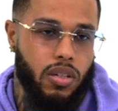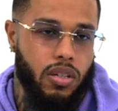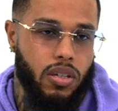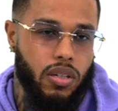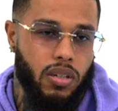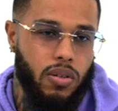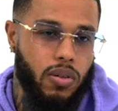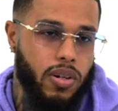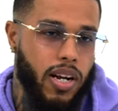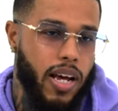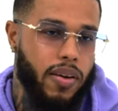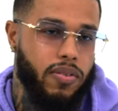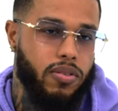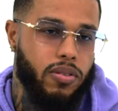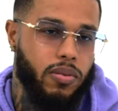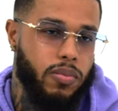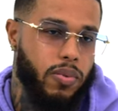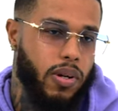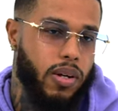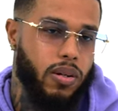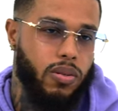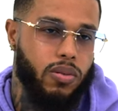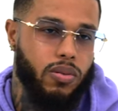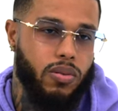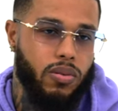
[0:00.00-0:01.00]
You know, life's
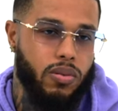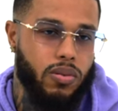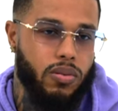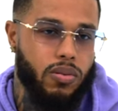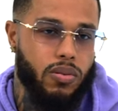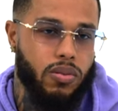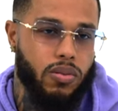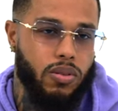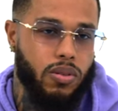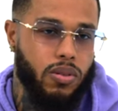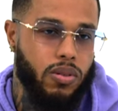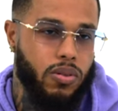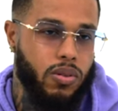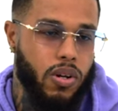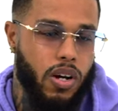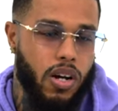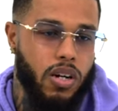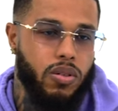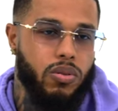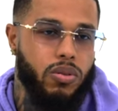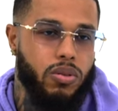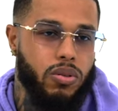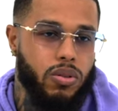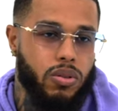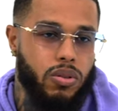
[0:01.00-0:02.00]
about you know
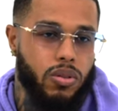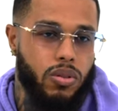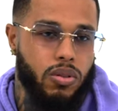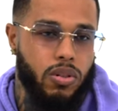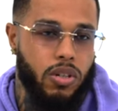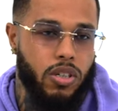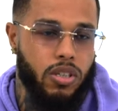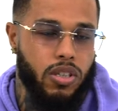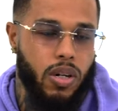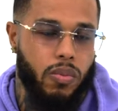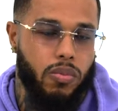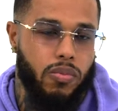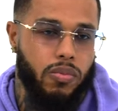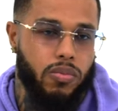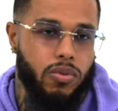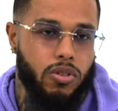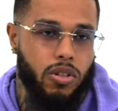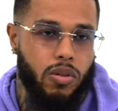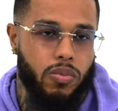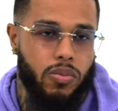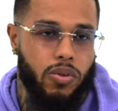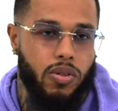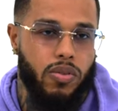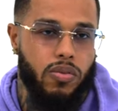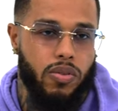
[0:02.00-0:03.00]
hurdles. You gotta jump, yeah.
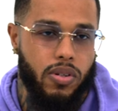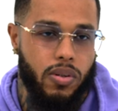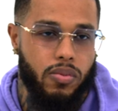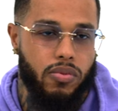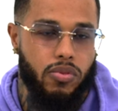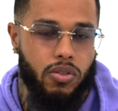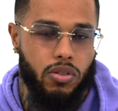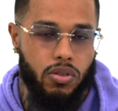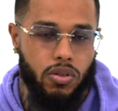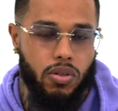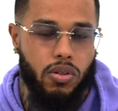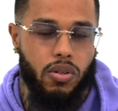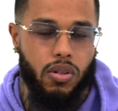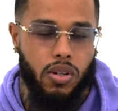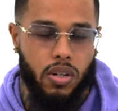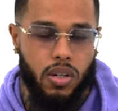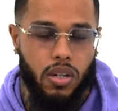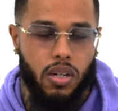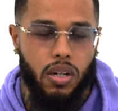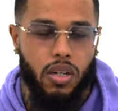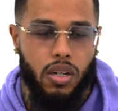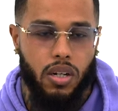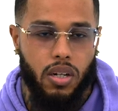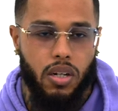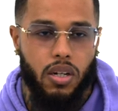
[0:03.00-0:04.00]
jump over them for sure.
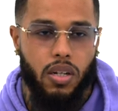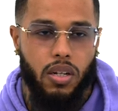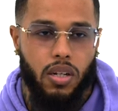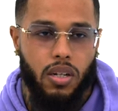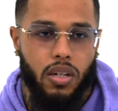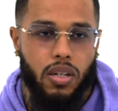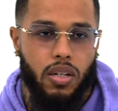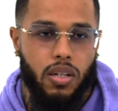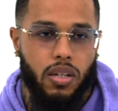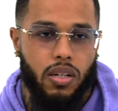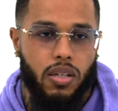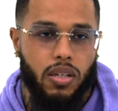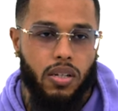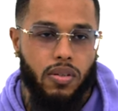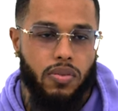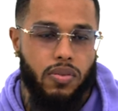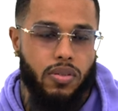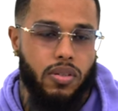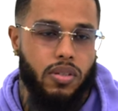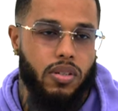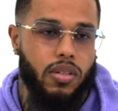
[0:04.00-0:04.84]
Definitely.